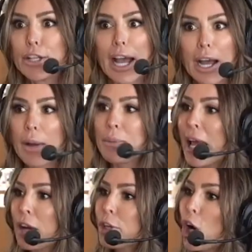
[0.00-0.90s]
That, I
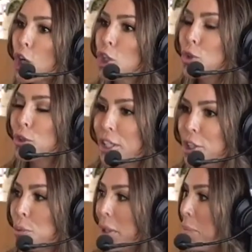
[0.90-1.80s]
mean, every article that
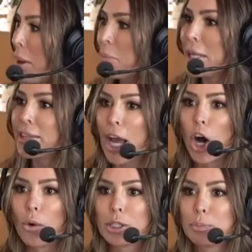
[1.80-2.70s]
you read about me, they
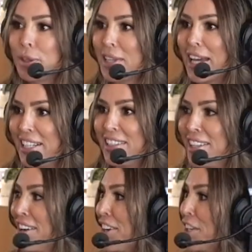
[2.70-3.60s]
always put that
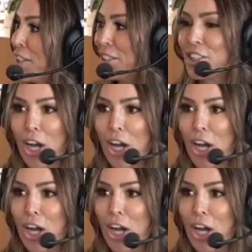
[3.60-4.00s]
in there mm-hmm.